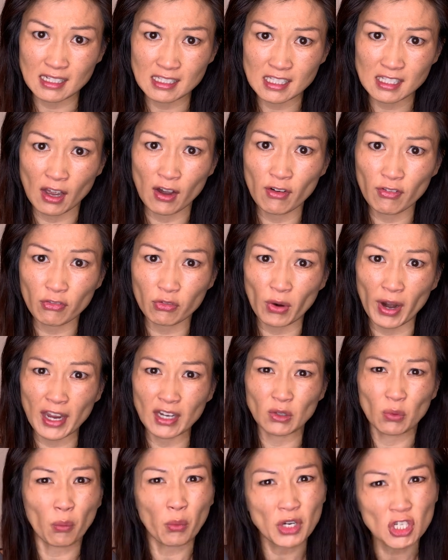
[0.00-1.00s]
and
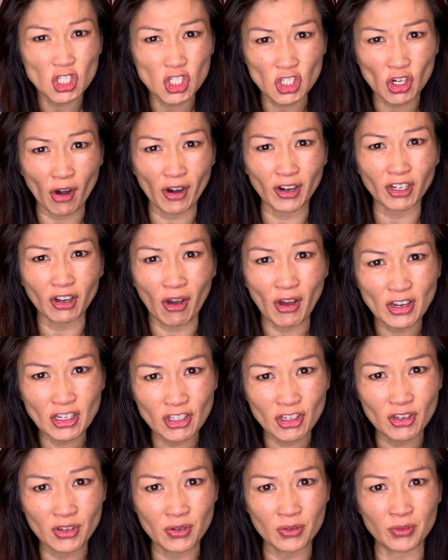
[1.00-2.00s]
self-right would shark on
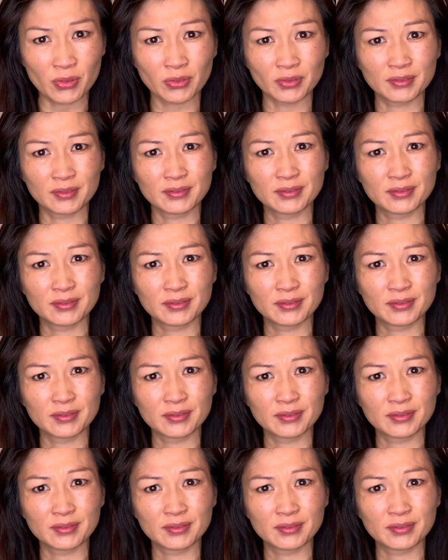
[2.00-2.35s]
you.